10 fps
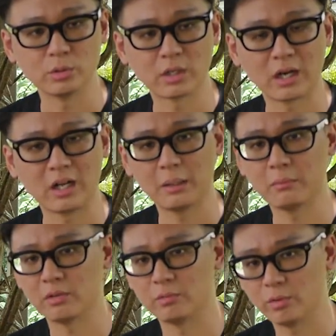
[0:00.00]
climb
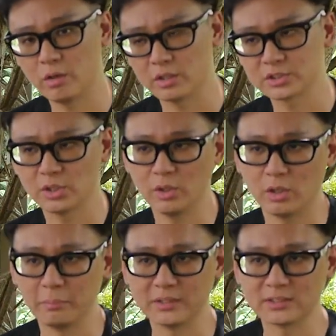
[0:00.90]
on rocks
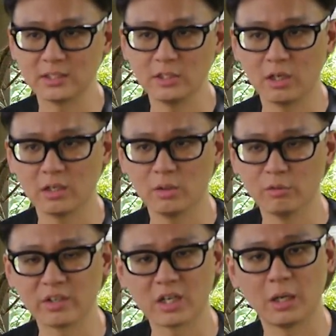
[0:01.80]
or basically
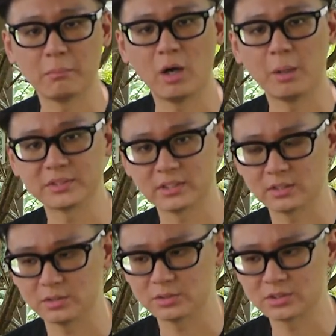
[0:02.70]
overcome
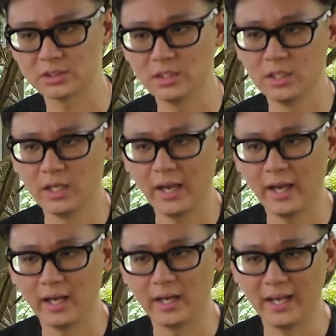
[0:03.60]
obstacles
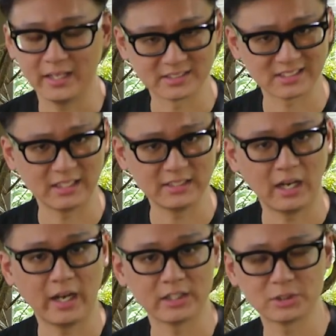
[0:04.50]
at a slightly
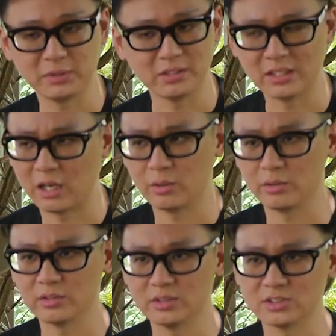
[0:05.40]
higher speed.
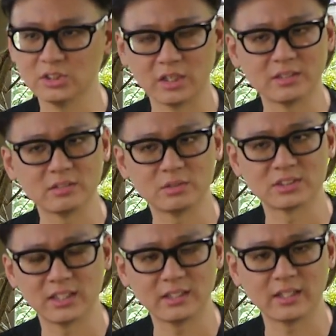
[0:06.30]
Now, it's not to
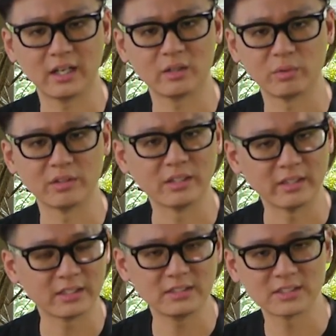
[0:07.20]
say that with
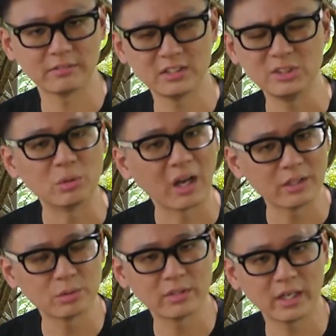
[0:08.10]
19/17 you
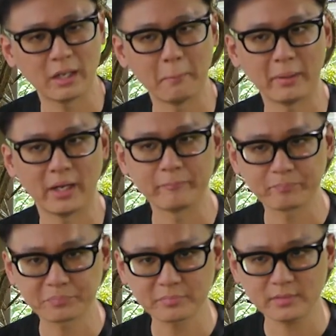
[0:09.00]
can't do that, but
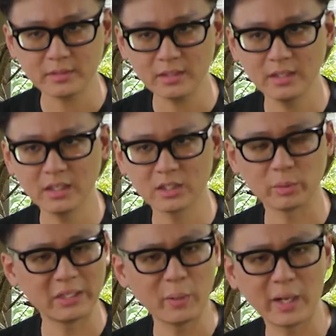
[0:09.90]

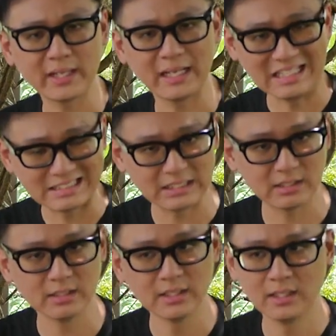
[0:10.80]

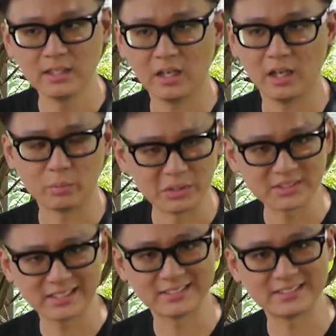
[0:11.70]
21/18 wheel
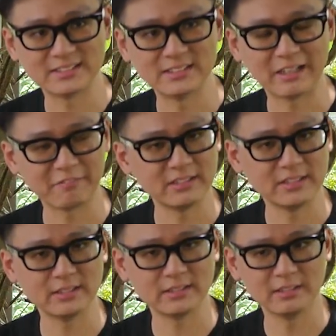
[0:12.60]
sets
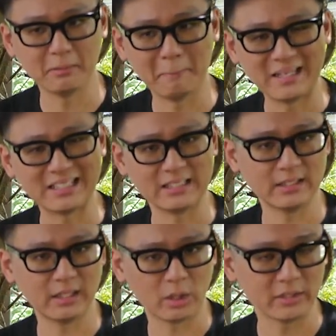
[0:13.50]
definitely make it
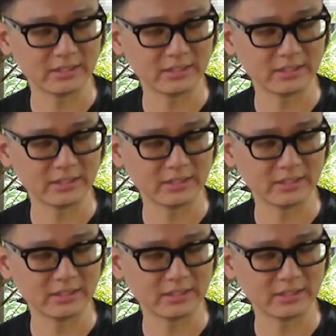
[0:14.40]
a lot